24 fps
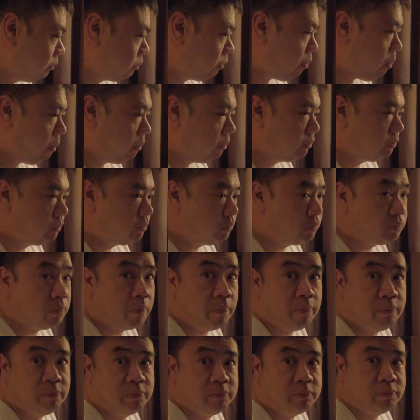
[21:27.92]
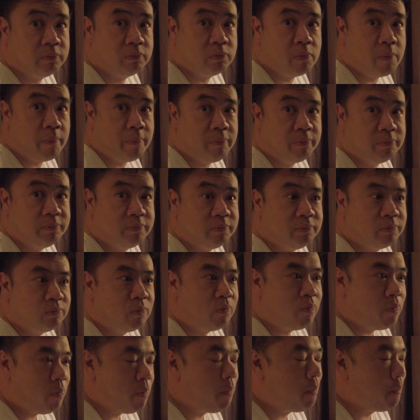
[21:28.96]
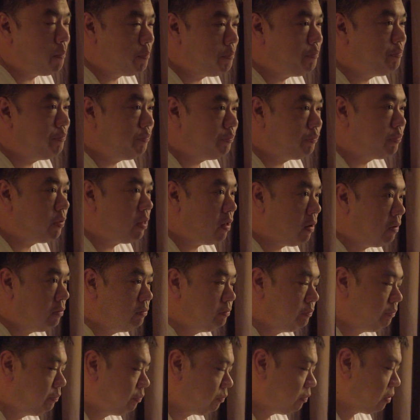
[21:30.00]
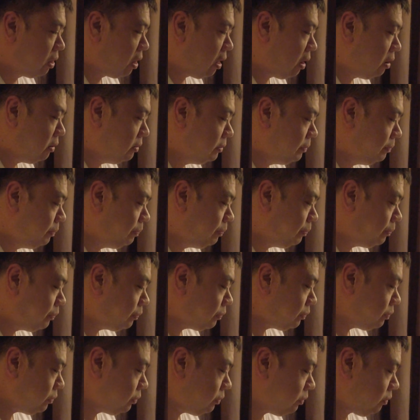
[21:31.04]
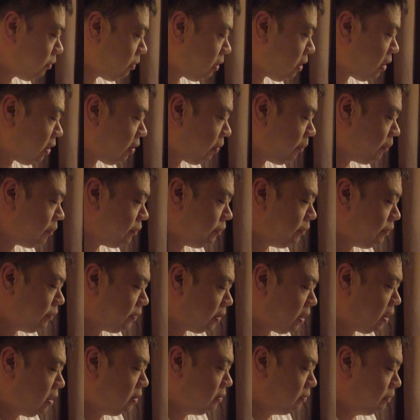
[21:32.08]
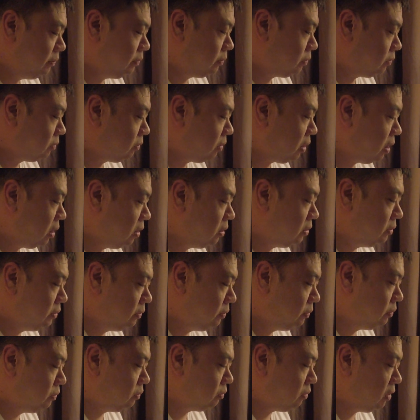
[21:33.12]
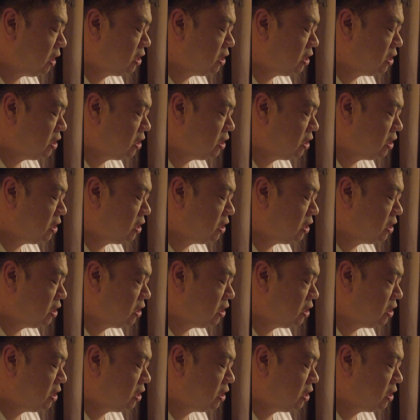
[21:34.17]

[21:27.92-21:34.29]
Was my description pretty accurate? It tastes like what you wish a store-bought cake tastes like.